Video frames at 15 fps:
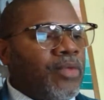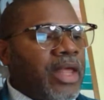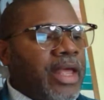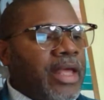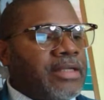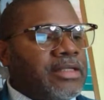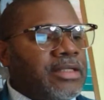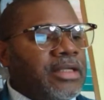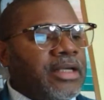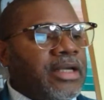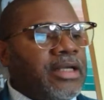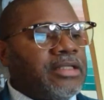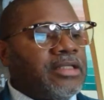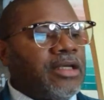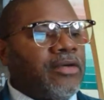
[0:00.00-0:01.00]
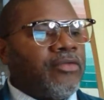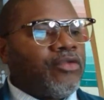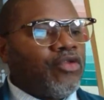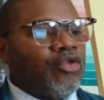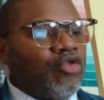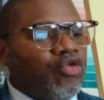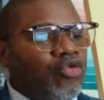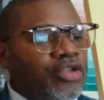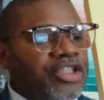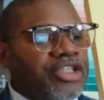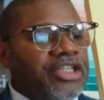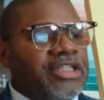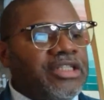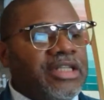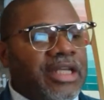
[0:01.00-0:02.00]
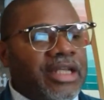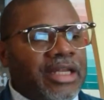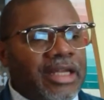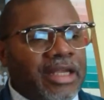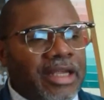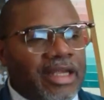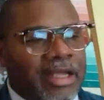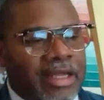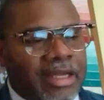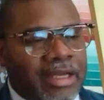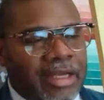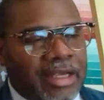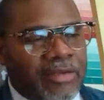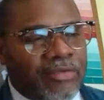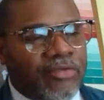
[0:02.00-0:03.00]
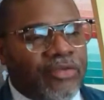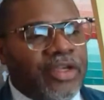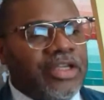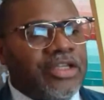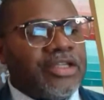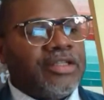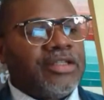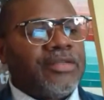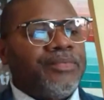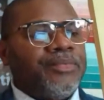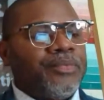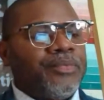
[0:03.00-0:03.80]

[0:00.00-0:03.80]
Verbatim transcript: as in the case of Christians and, and Ephesians.